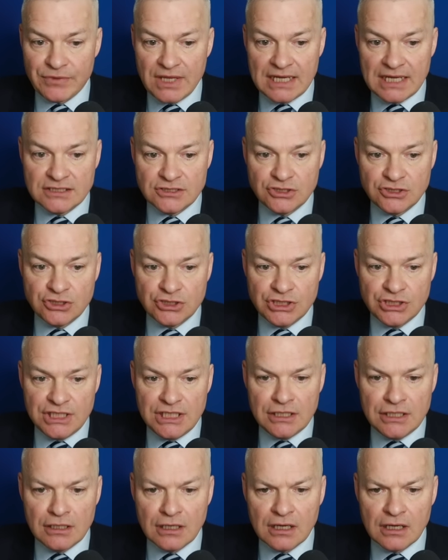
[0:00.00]
And
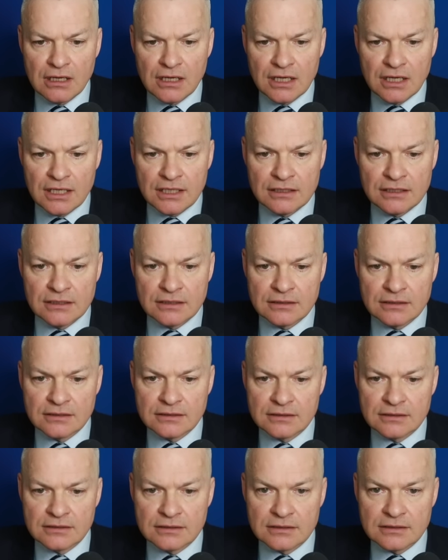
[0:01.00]
G9,
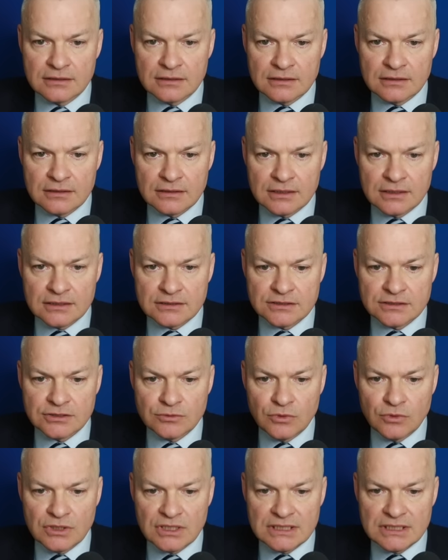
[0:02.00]
that's
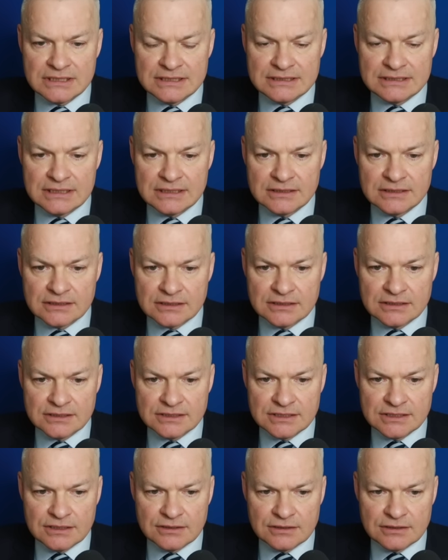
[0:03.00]
the one I didn't
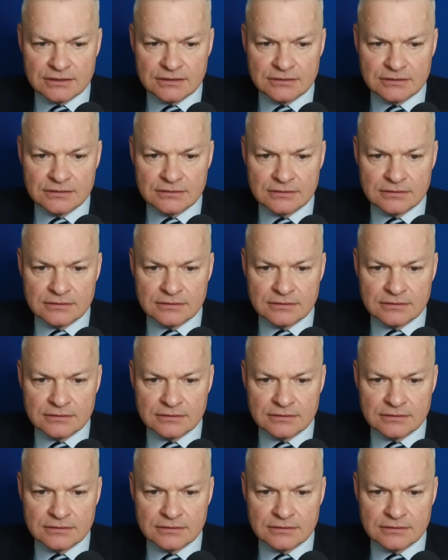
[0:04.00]
consider.